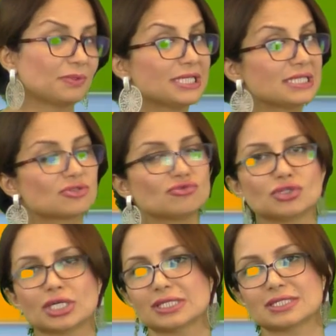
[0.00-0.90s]
please do
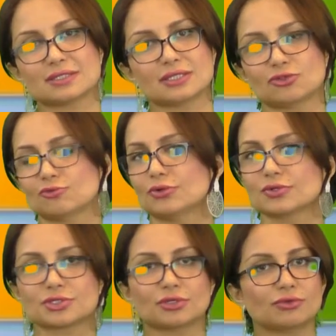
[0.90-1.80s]
not hesitate to
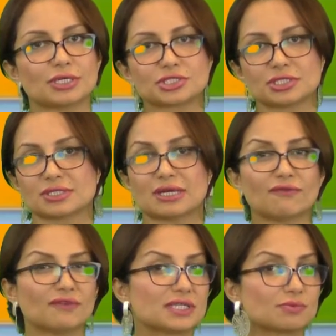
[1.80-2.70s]
post your questions on our
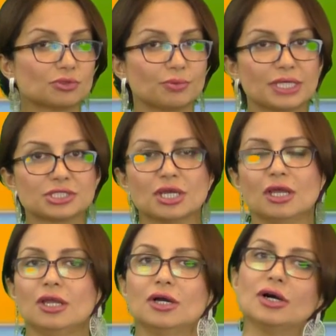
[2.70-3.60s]
Facebook page,
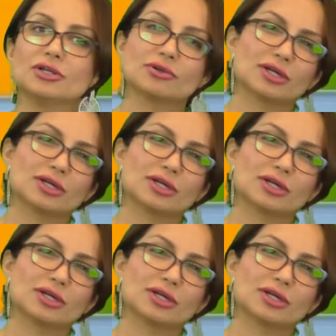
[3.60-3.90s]
on your